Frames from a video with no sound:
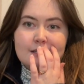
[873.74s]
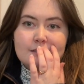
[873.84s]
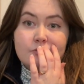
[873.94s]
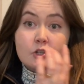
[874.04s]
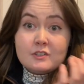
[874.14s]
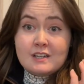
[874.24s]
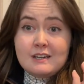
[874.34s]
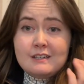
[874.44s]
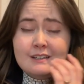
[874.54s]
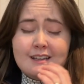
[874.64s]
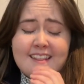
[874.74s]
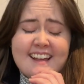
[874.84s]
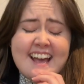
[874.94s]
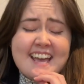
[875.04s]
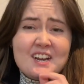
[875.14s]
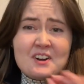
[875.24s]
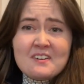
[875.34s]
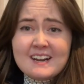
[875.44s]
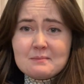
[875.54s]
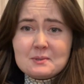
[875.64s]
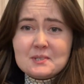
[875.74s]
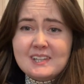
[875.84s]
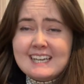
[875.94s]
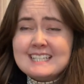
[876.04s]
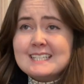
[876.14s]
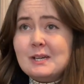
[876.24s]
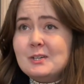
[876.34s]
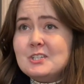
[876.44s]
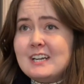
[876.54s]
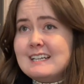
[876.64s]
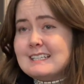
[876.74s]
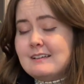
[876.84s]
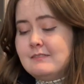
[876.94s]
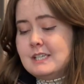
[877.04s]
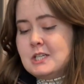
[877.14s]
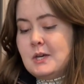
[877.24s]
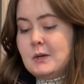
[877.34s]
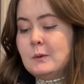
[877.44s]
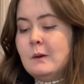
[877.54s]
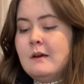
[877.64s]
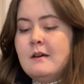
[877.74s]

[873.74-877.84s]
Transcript: vodka. Incredible. Their slow gin is lovely too.